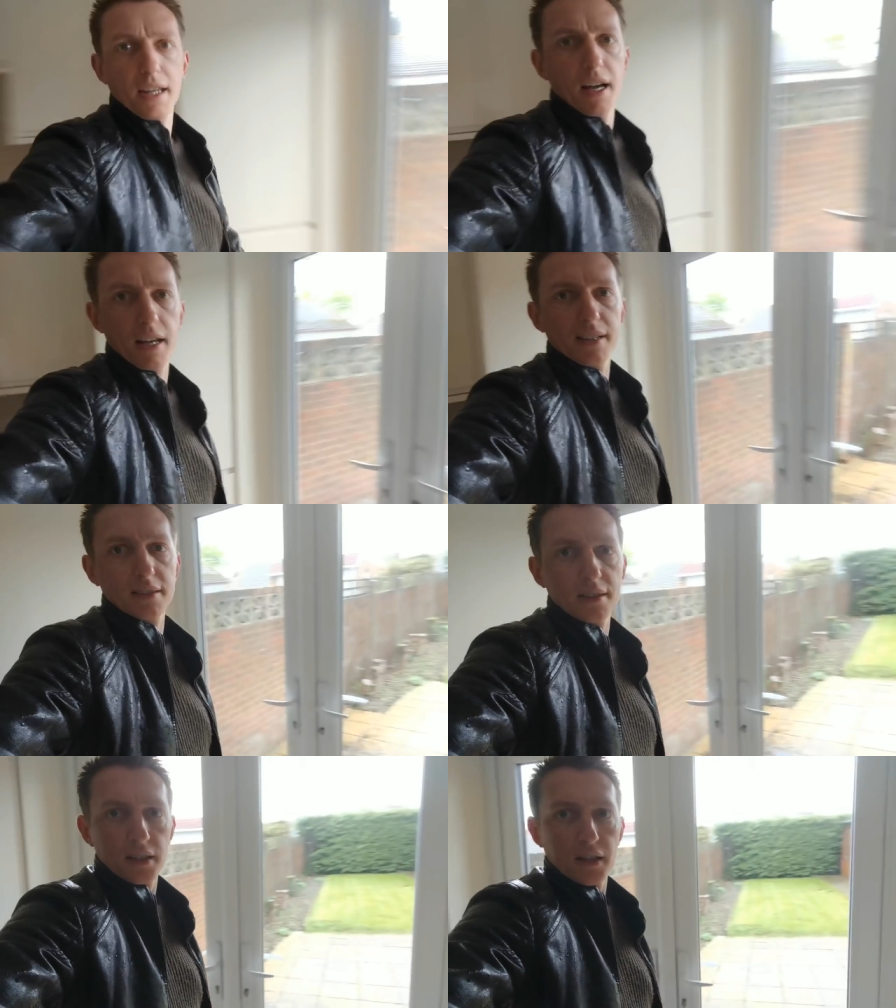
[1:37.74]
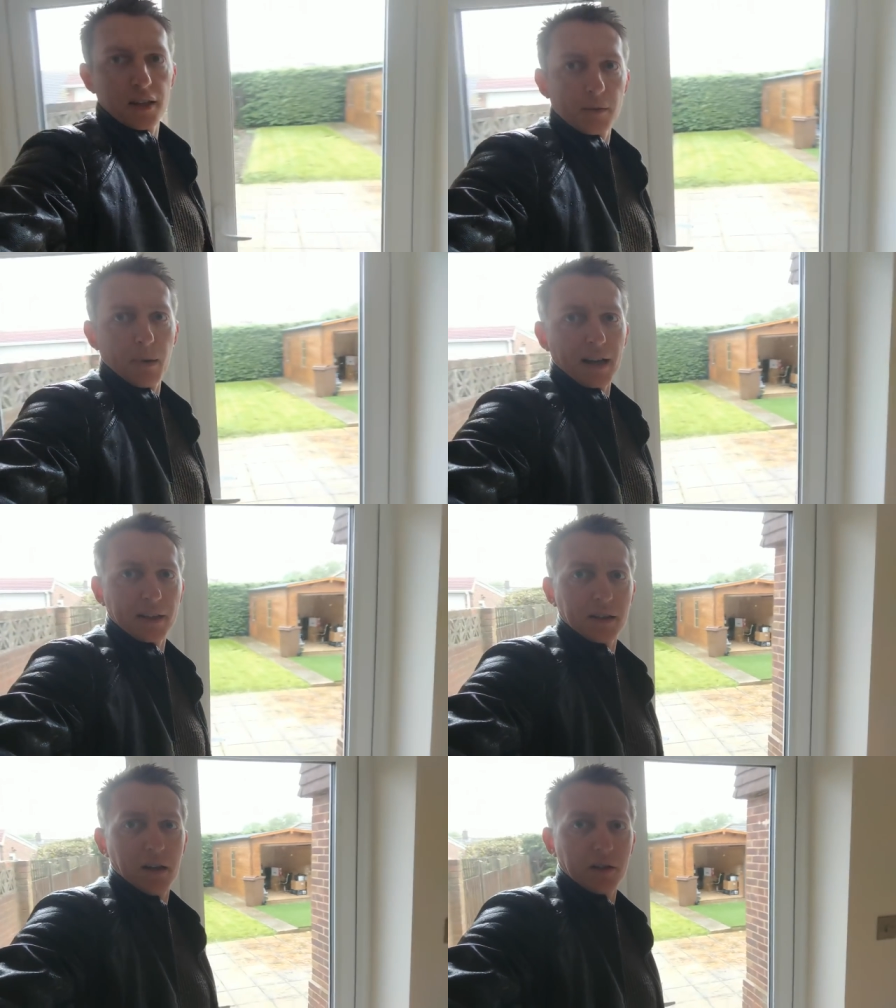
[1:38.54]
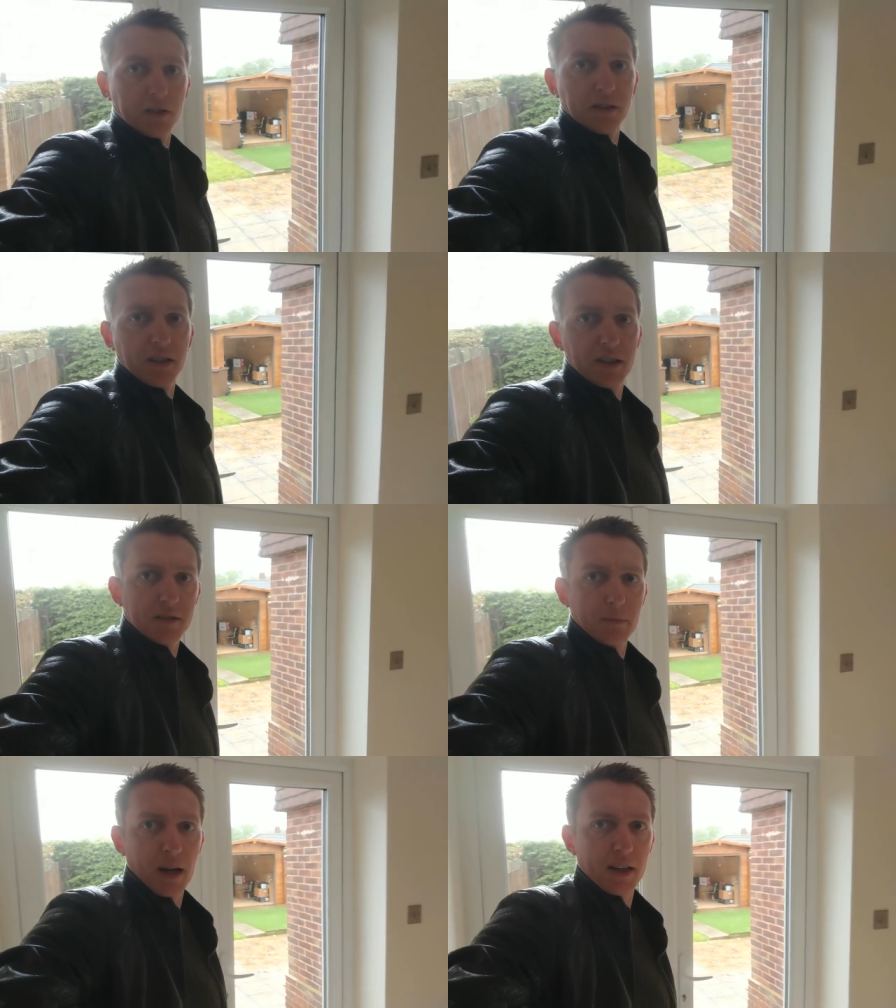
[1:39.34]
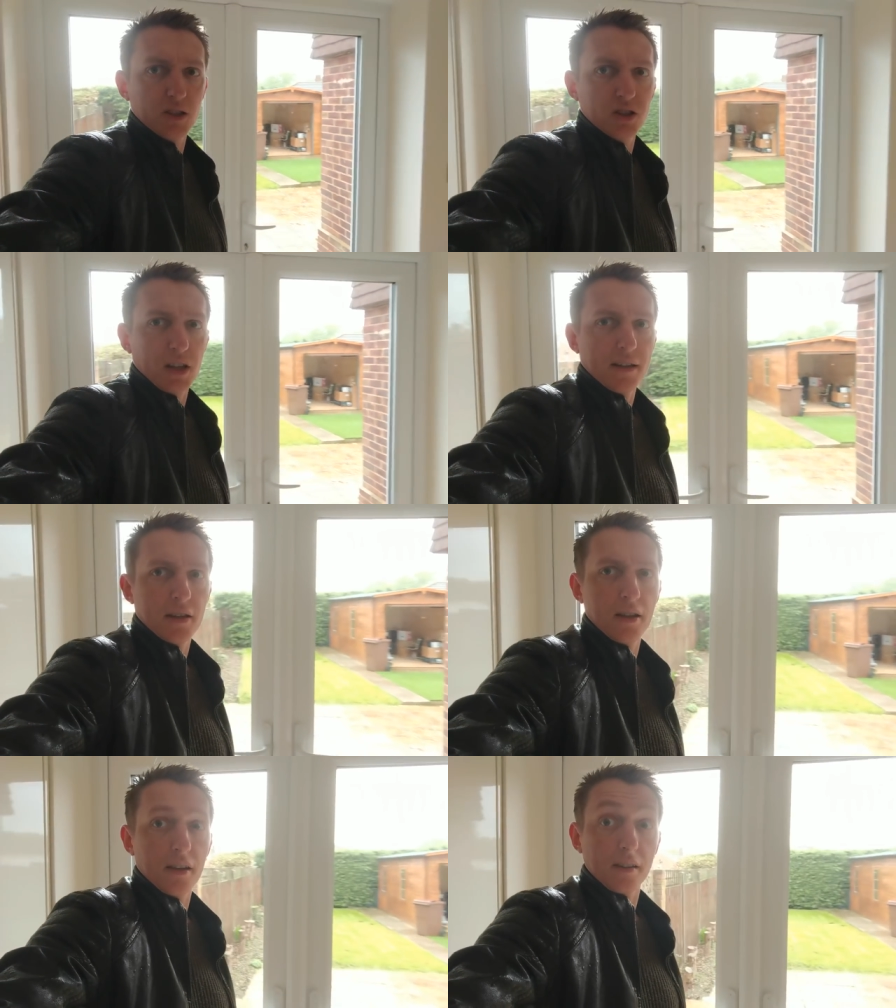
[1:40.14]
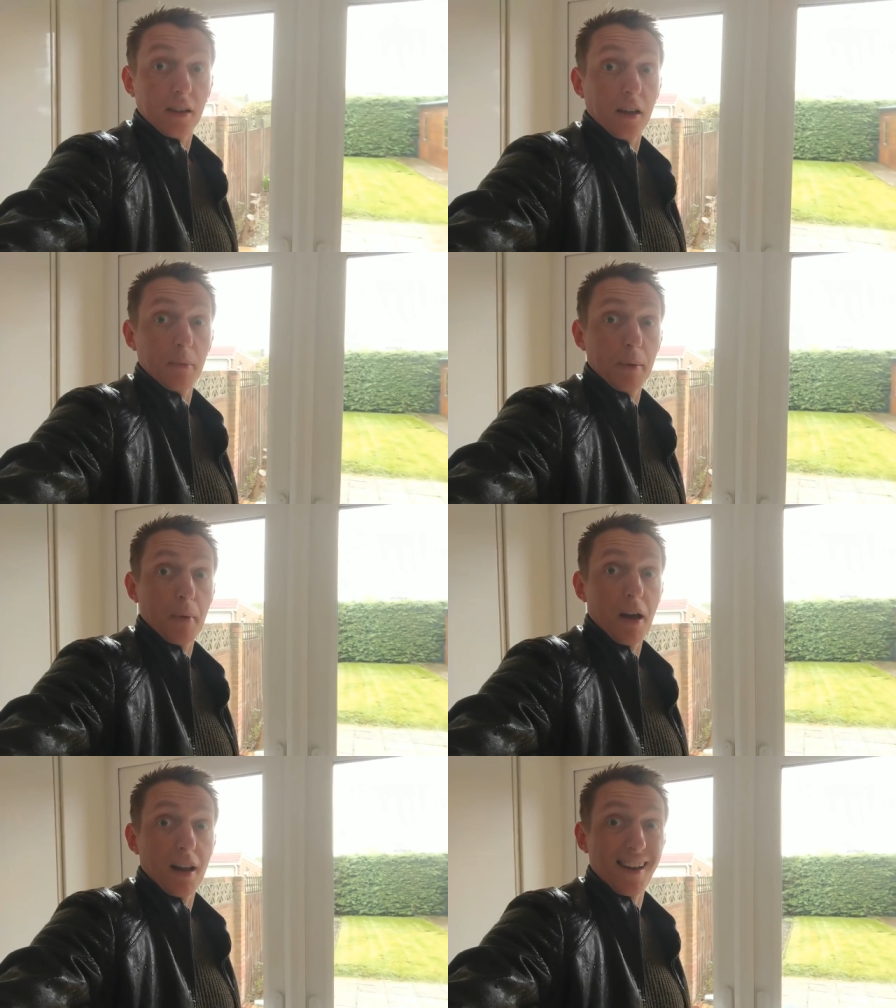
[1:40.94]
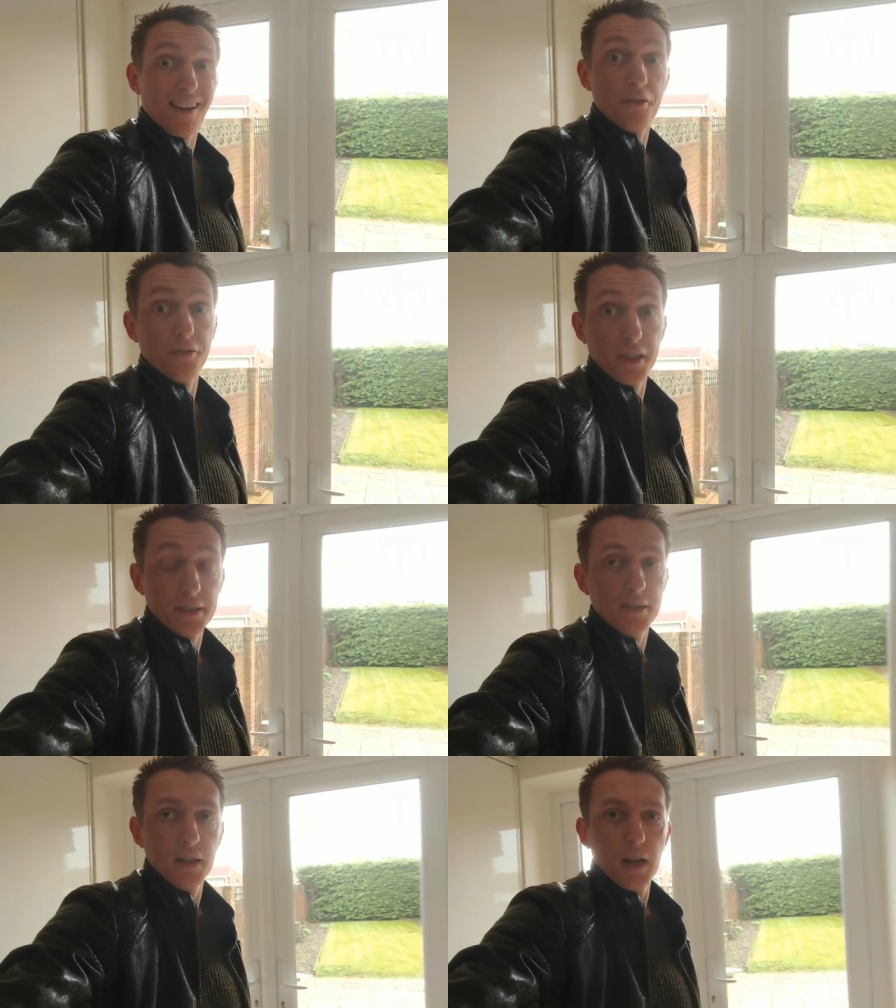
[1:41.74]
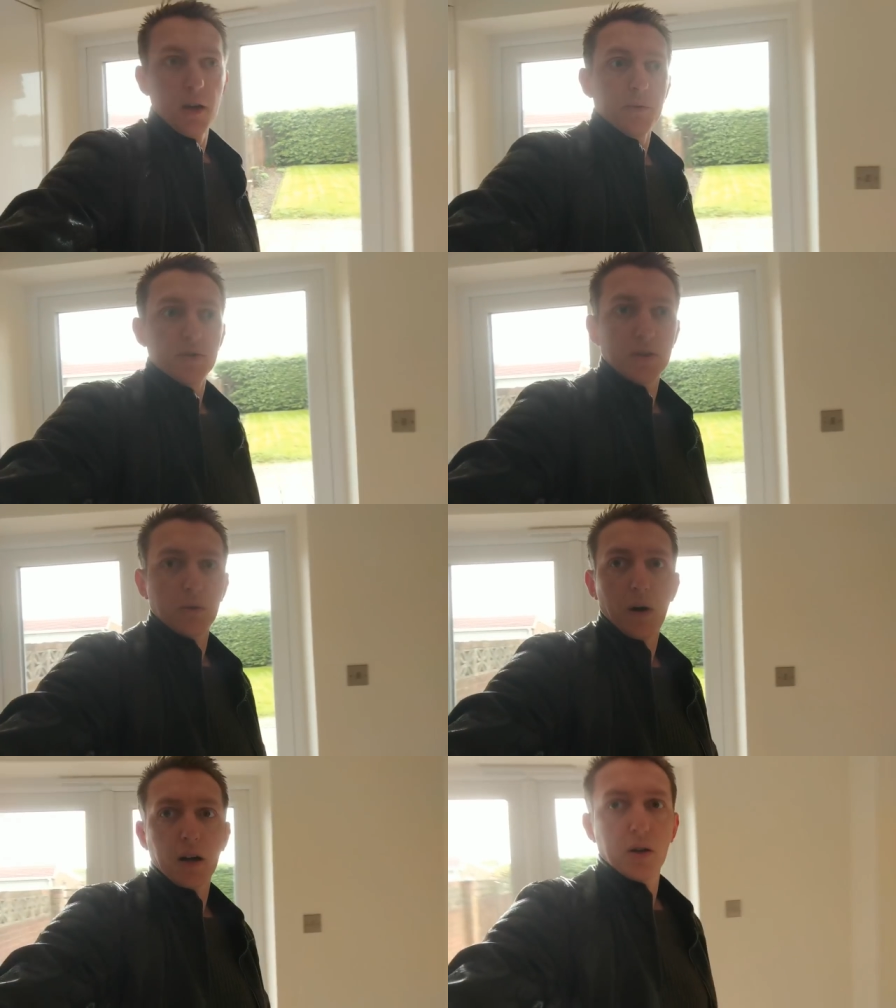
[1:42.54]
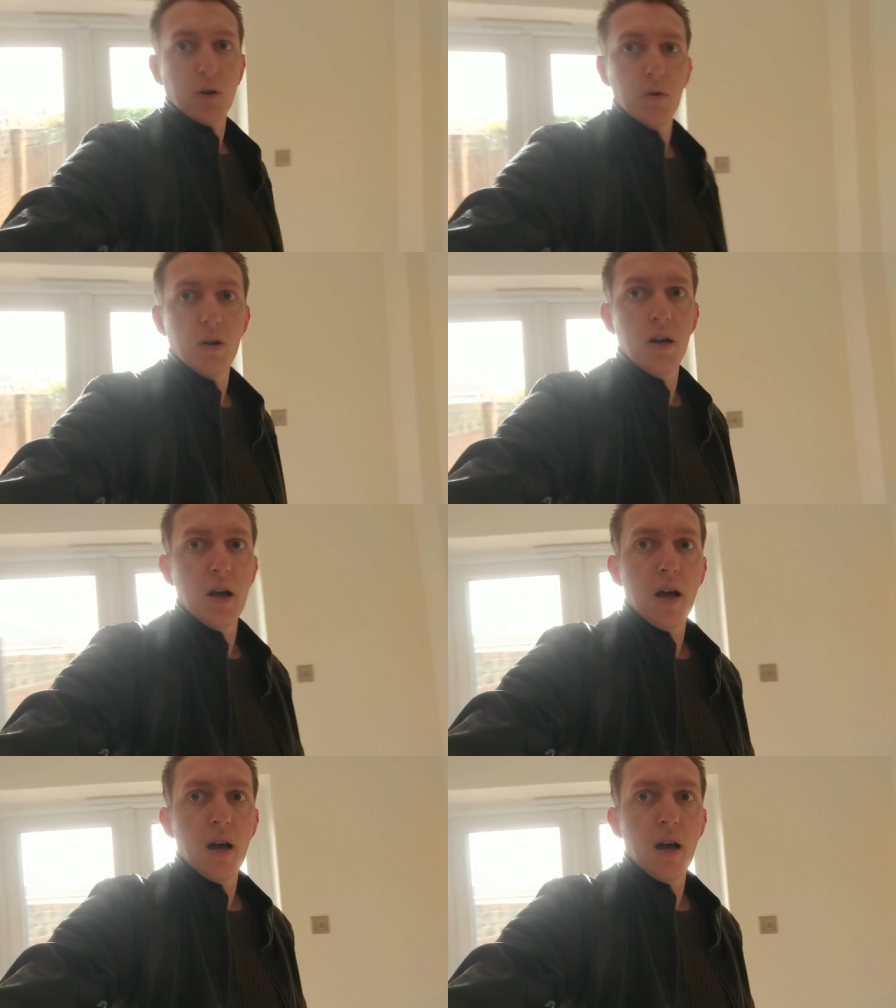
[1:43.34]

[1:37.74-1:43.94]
here is the back garden. There's the man shed. It's going to be my little office, which is quite cool.